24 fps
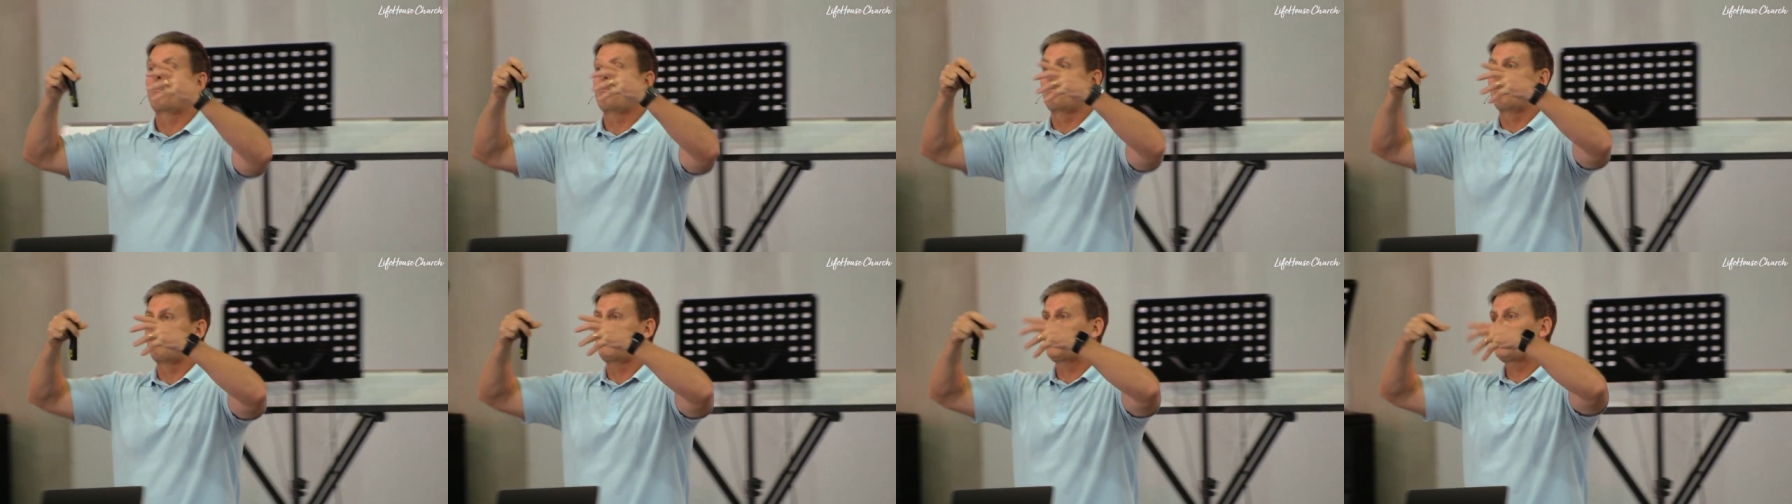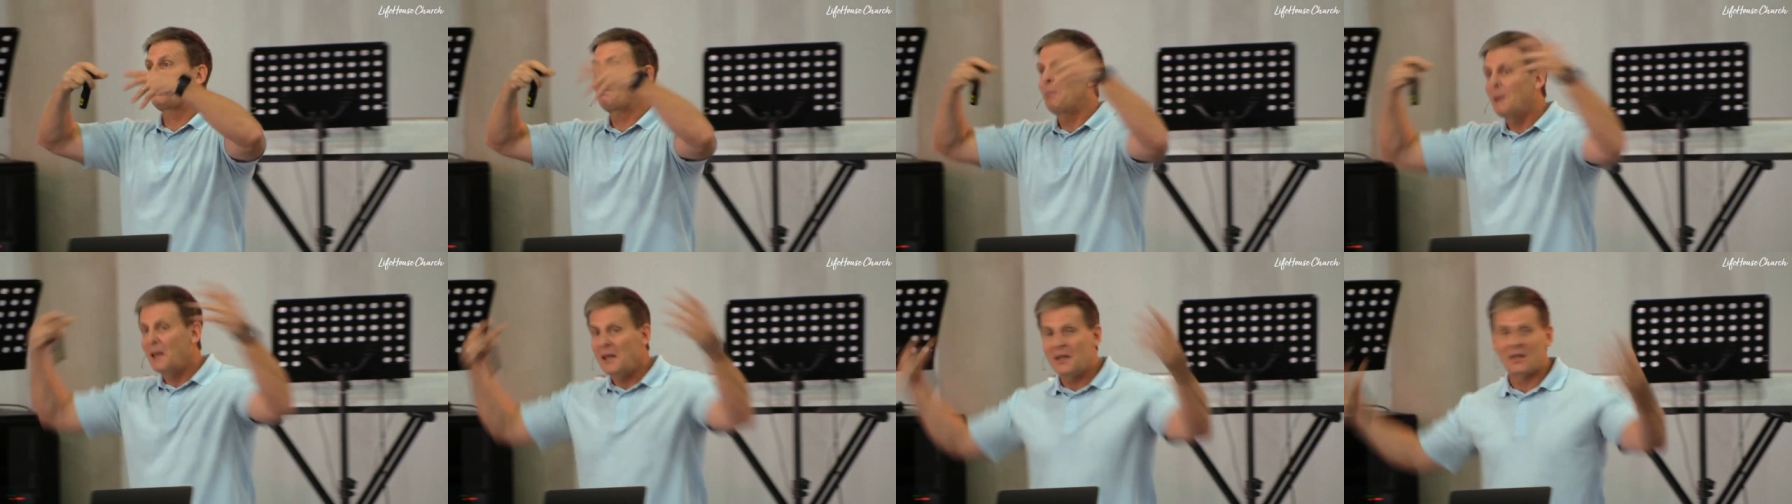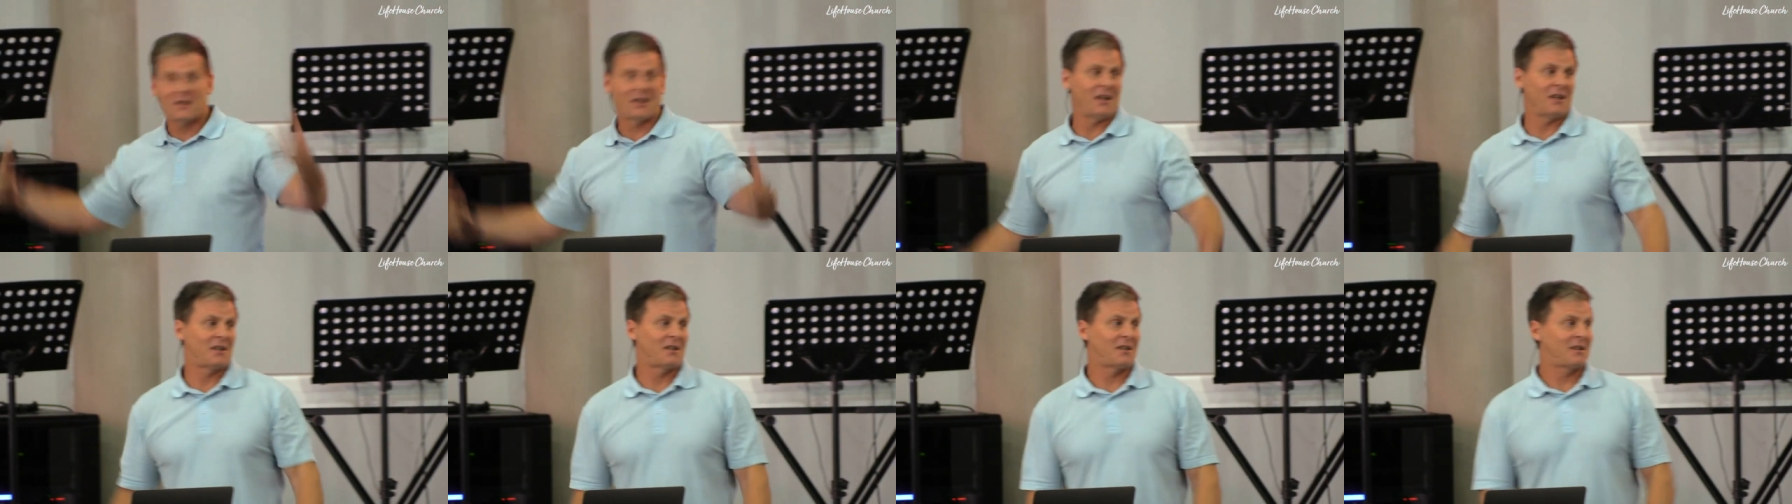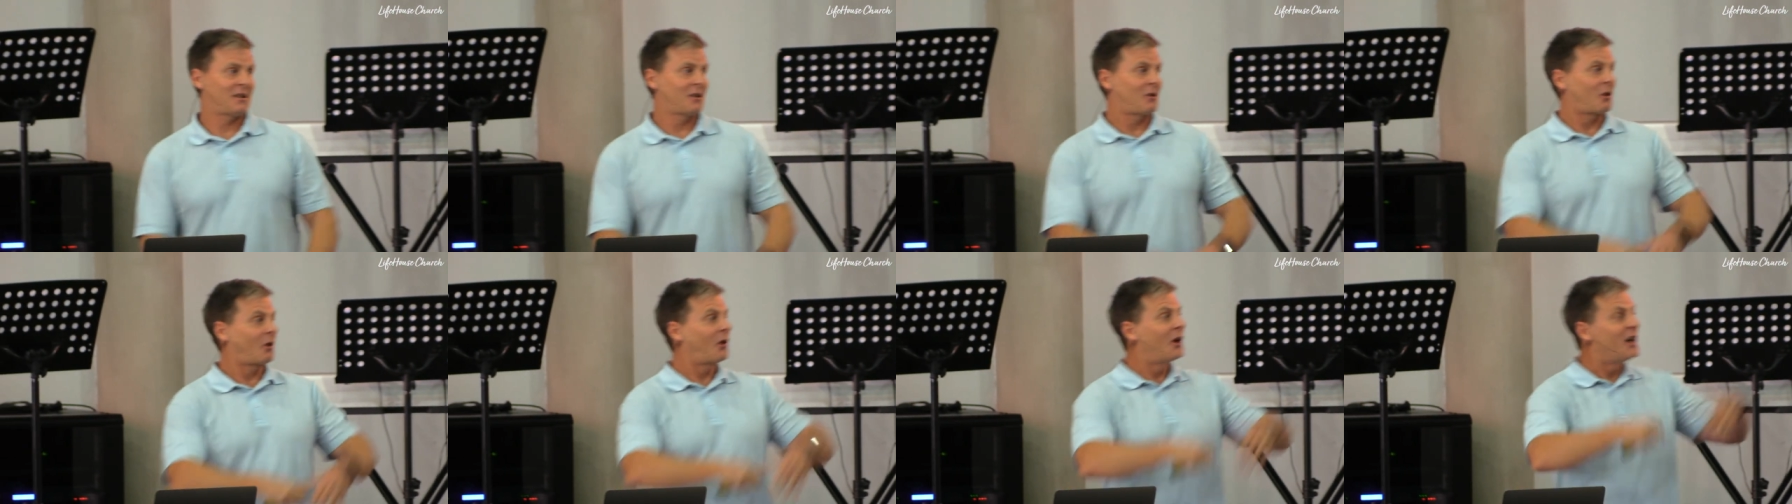species,
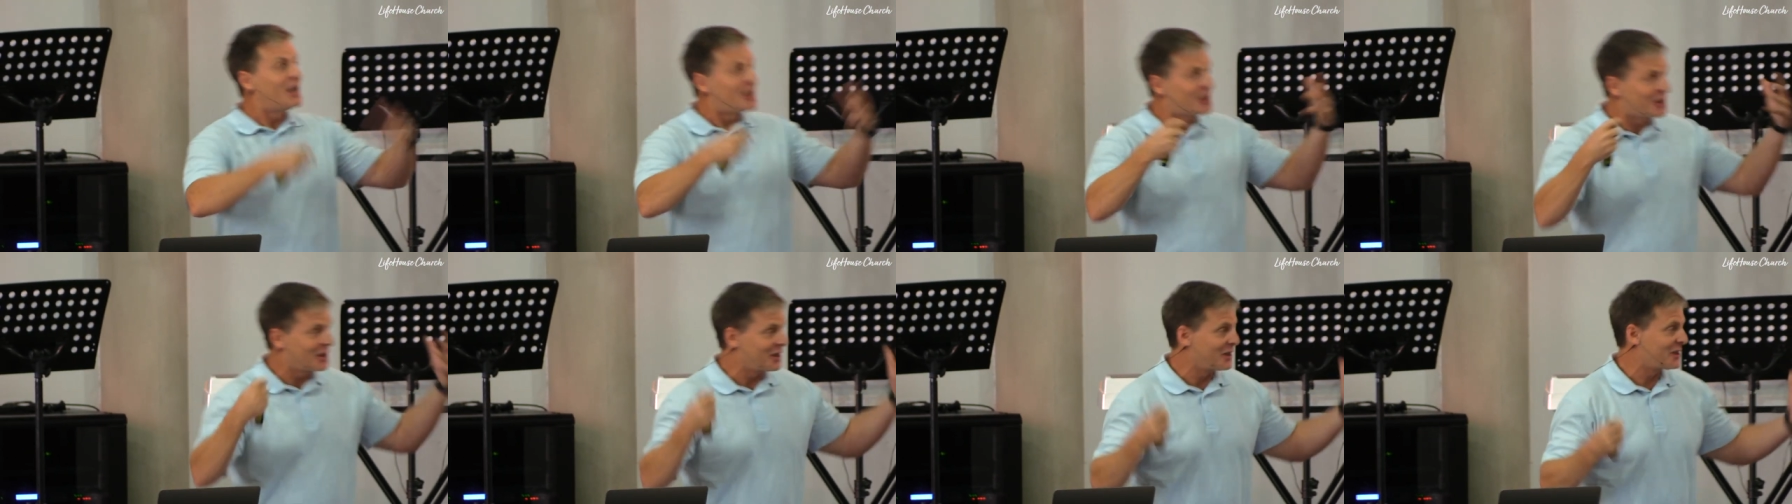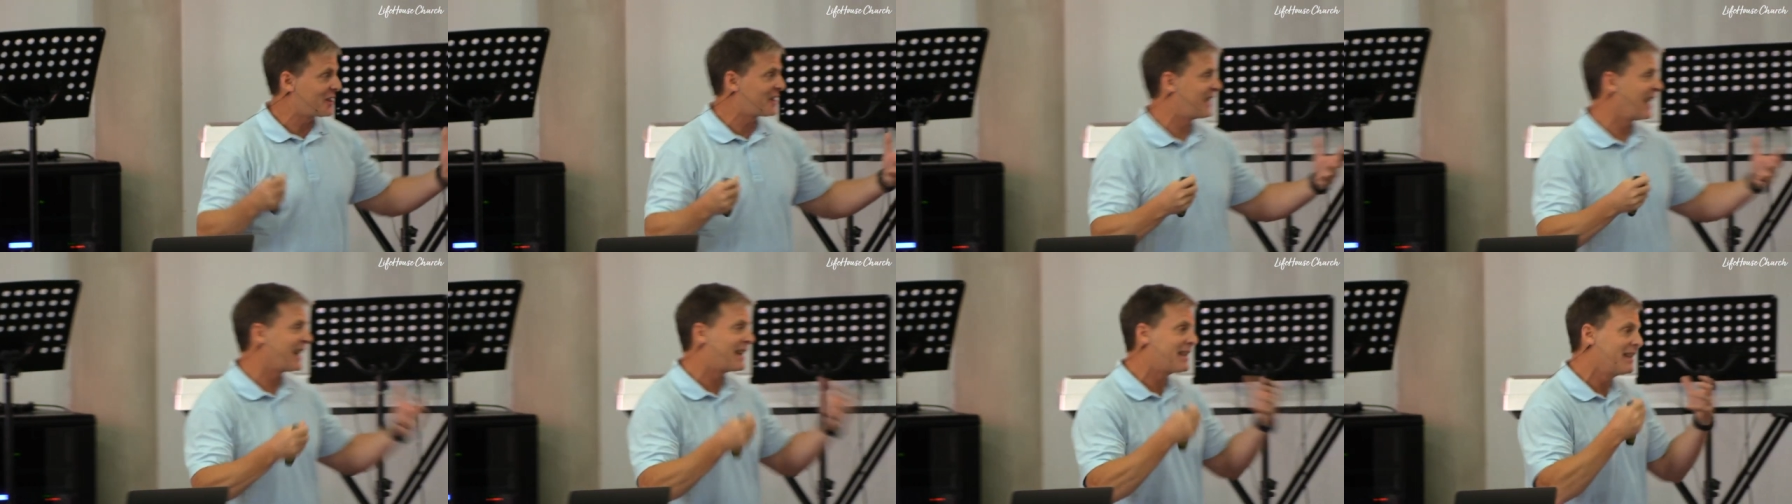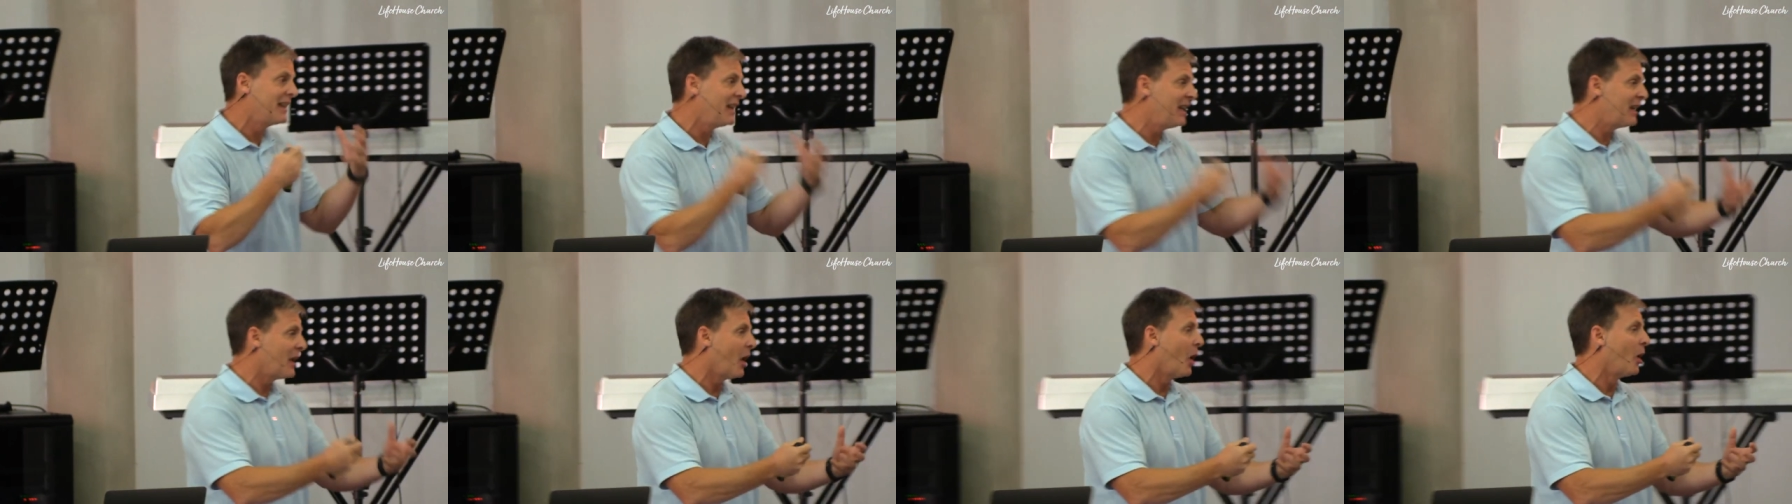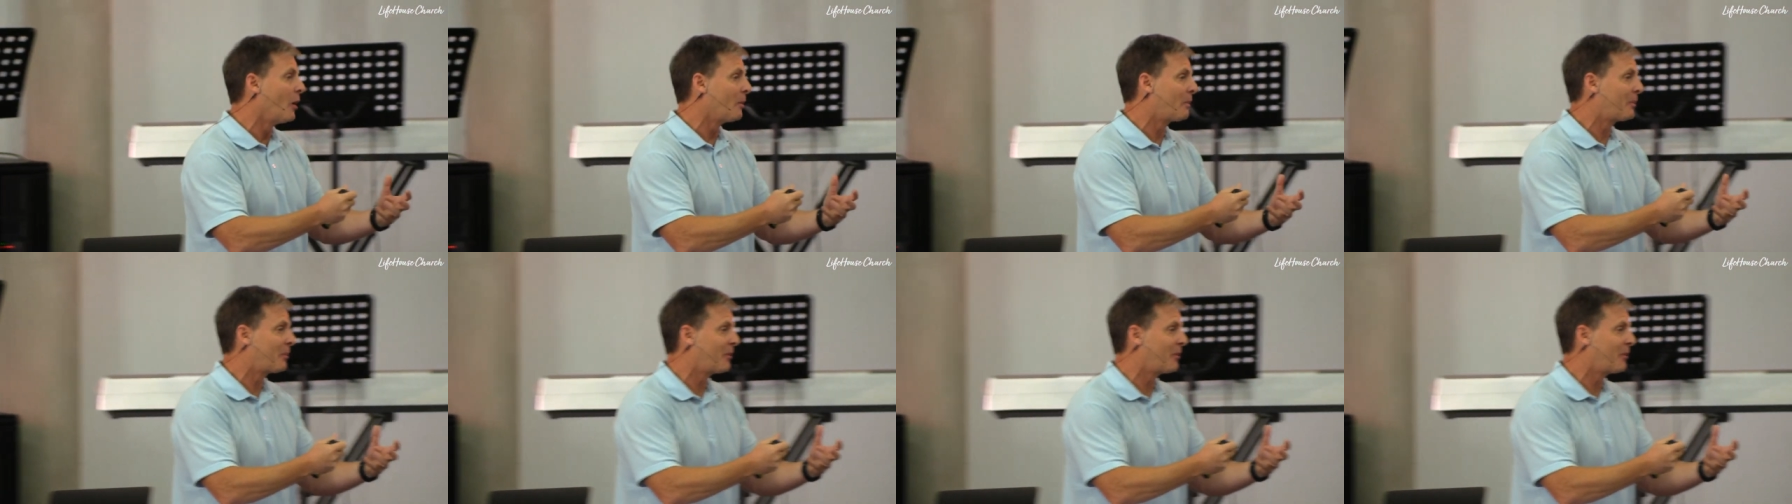creatures that need hope